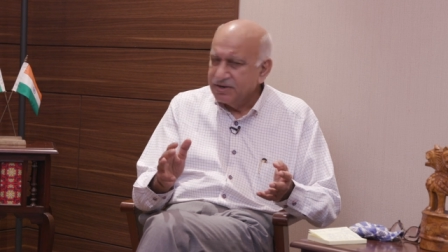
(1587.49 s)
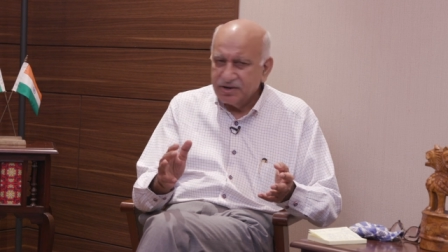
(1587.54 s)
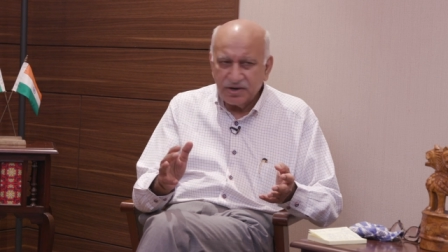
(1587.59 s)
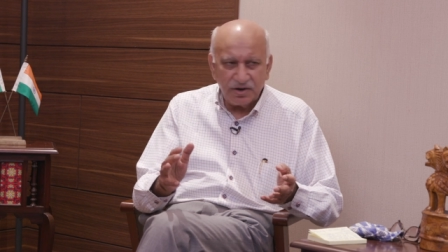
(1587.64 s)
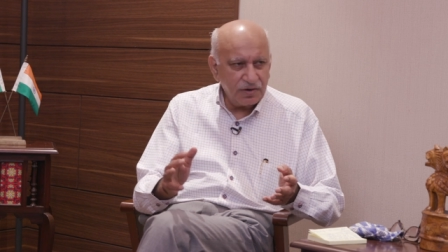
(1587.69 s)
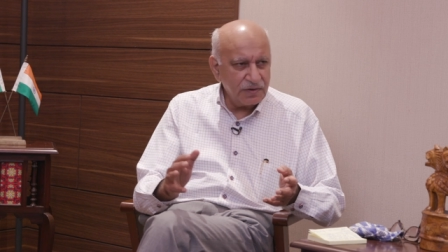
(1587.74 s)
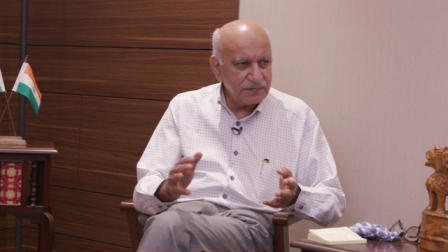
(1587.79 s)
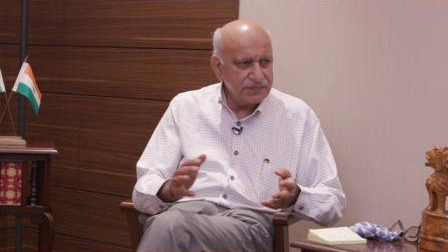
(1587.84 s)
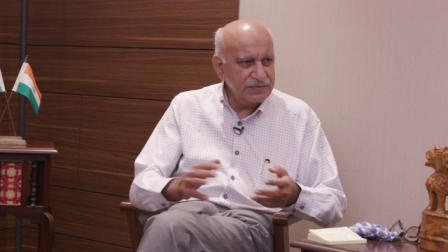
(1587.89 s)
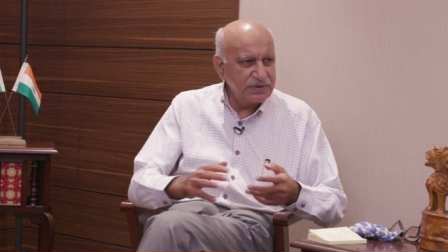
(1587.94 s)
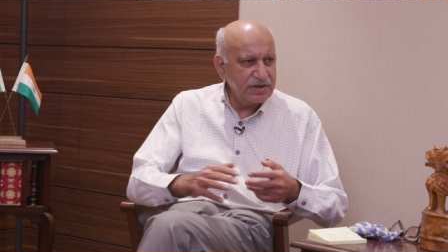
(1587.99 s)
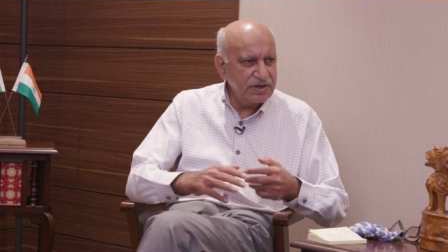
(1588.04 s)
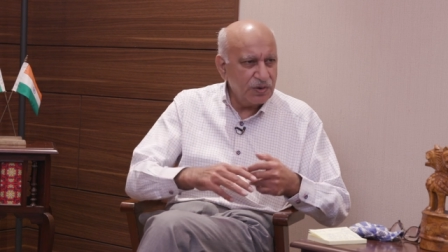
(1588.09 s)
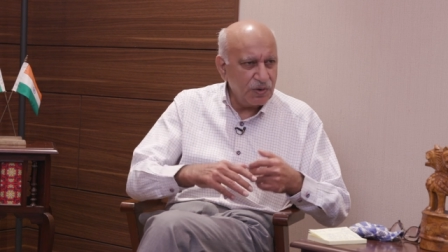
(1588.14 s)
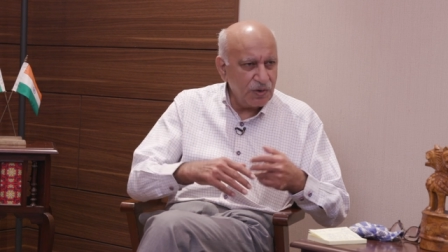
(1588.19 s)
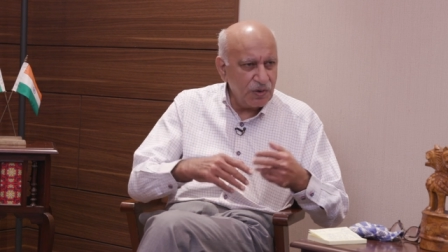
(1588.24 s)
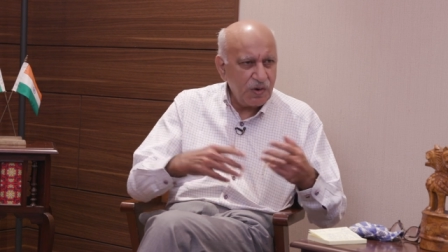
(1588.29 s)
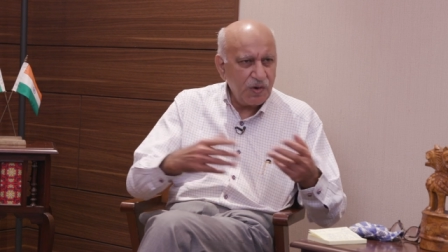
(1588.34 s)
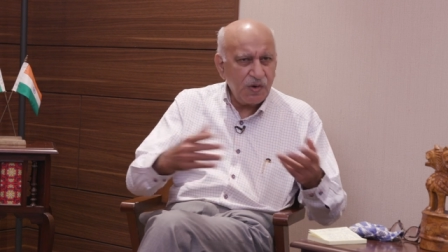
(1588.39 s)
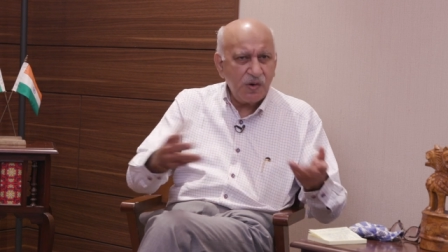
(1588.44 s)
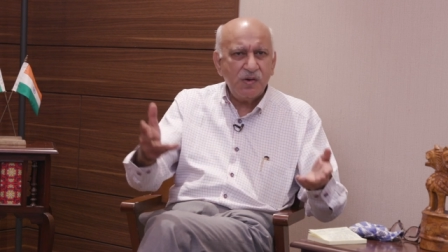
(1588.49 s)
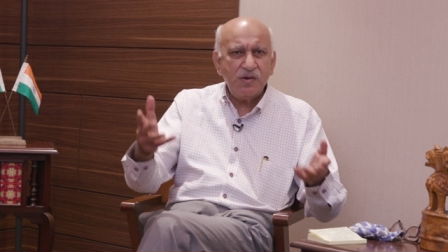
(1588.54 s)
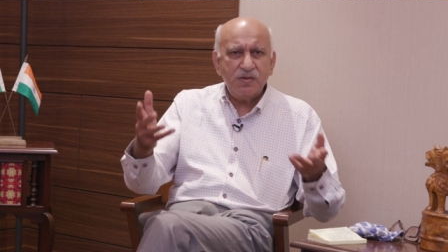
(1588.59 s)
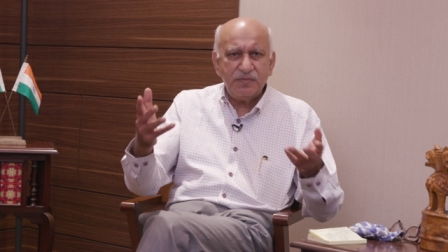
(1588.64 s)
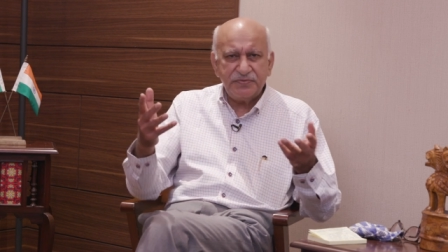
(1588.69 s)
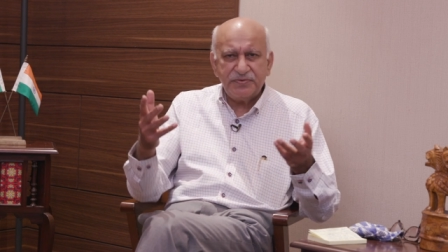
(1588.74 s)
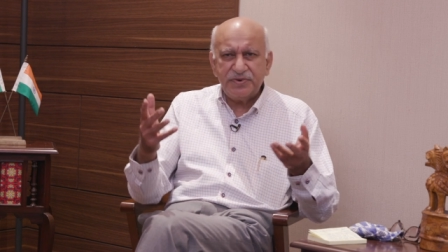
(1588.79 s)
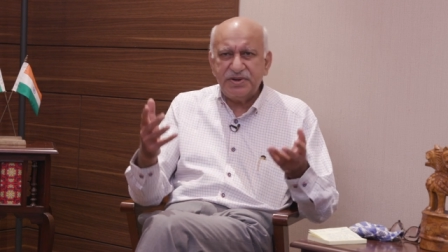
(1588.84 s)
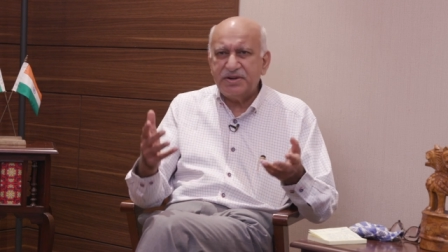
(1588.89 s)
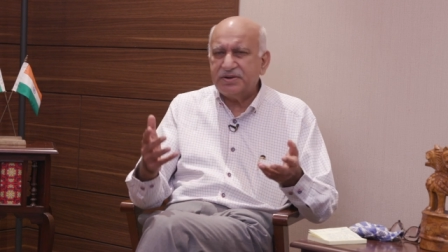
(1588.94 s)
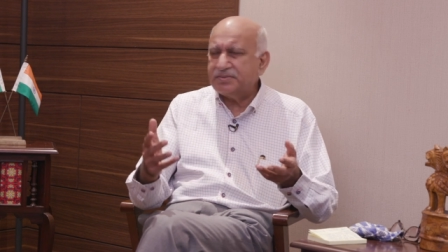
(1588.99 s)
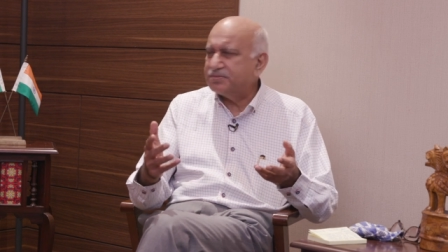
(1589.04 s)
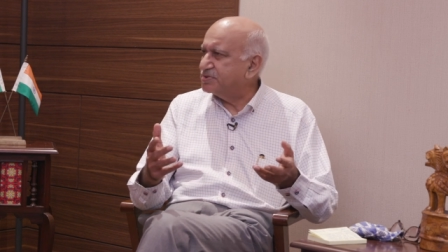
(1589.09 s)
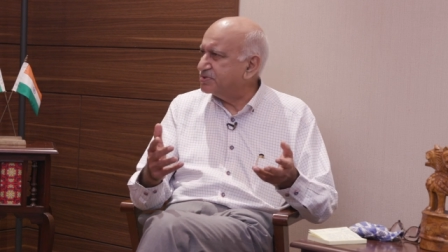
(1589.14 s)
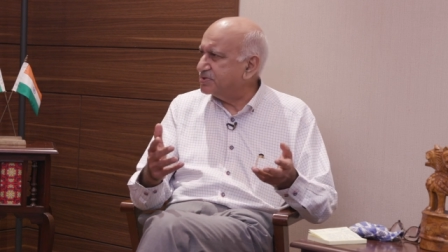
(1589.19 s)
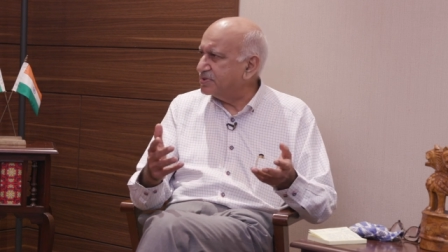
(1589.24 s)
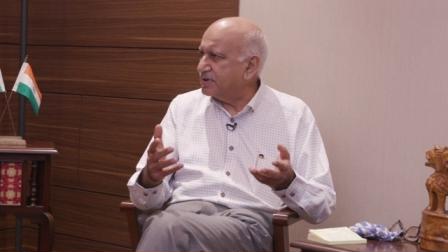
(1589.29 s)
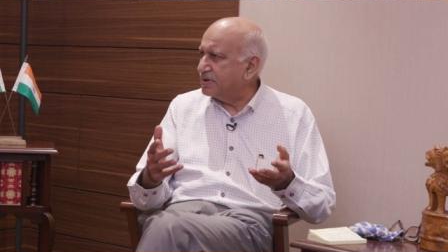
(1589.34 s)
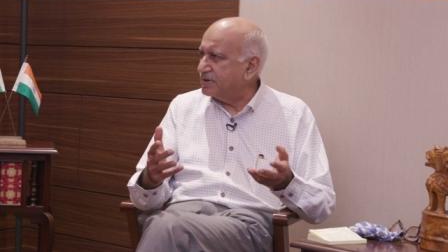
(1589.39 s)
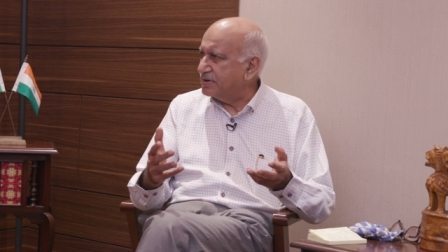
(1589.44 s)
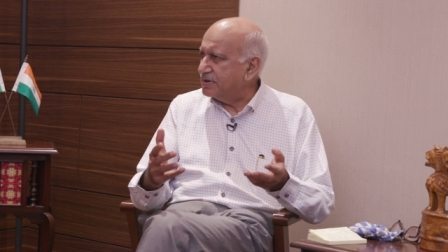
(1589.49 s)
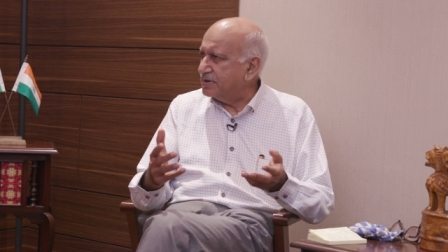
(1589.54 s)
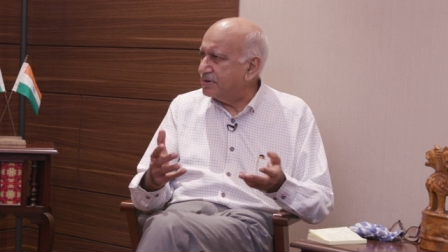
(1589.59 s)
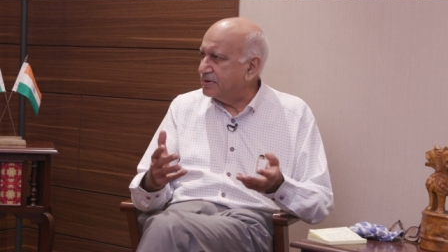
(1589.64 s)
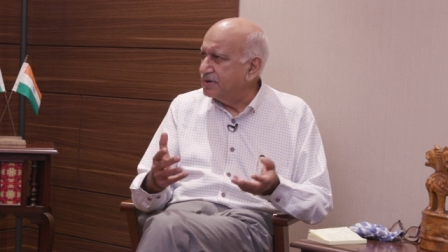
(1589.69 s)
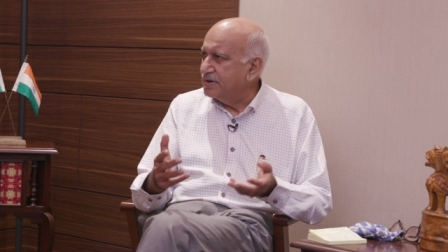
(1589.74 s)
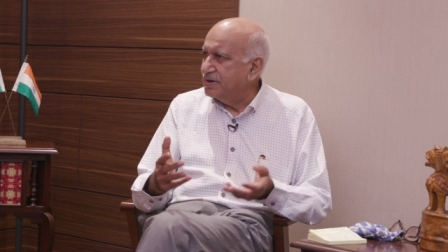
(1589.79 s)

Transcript: of the whole freedom struggle.